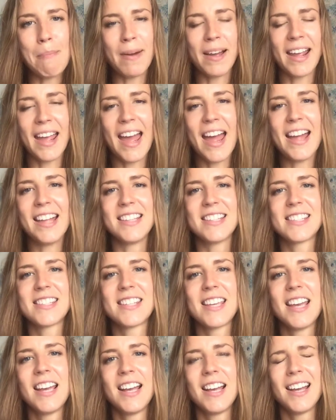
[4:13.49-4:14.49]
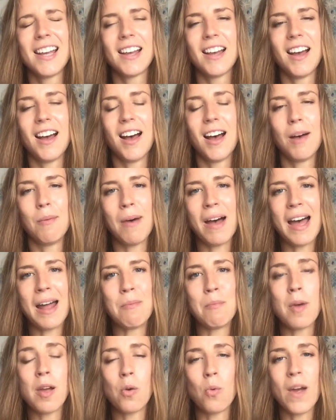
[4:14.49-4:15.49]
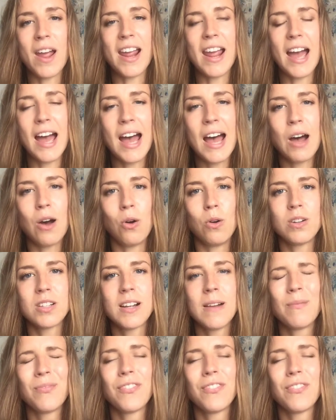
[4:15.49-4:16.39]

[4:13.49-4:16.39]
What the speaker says: against on my way out,